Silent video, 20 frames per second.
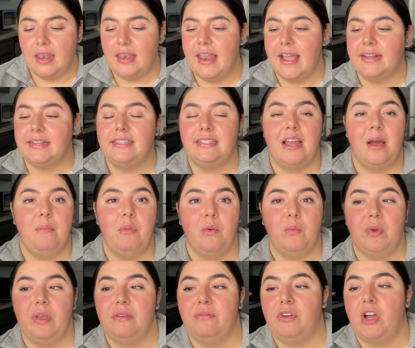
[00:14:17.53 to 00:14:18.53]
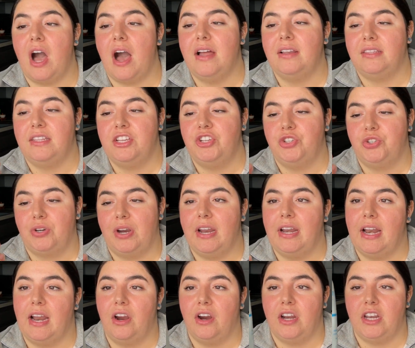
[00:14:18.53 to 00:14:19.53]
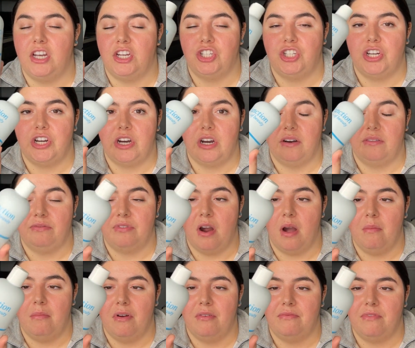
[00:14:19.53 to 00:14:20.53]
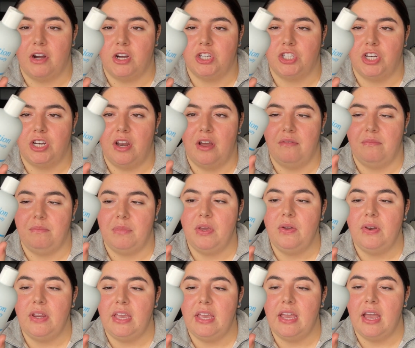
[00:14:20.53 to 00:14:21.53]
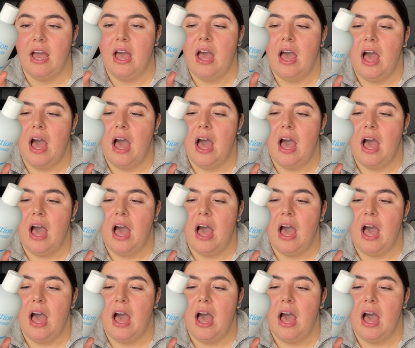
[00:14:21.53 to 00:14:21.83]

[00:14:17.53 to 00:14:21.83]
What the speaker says: Next up, we've got the Straight Hair Conditioner from Function of Beauty.